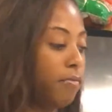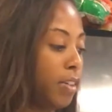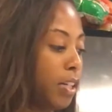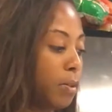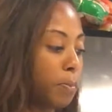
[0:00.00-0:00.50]

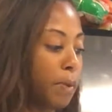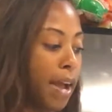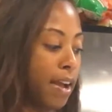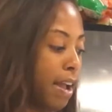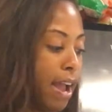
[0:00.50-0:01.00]
gonna
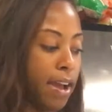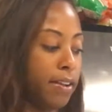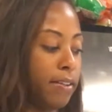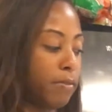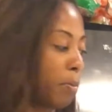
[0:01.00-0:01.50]
add
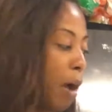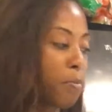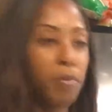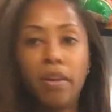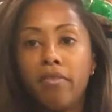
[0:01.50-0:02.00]
even
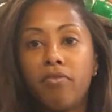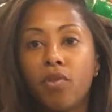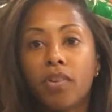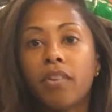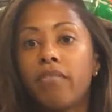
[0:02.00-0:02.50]
probably 1/4
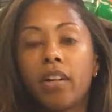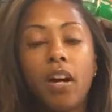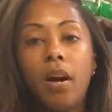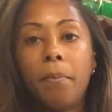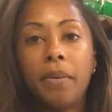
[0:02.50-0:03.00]
of a
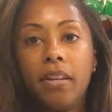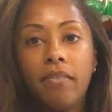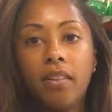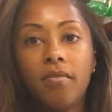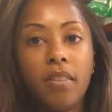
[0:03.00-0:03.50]
cup
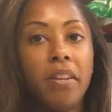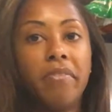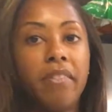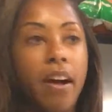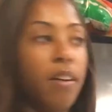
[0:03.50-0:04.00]
even,
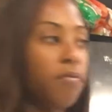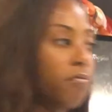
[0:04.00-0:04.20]
if that.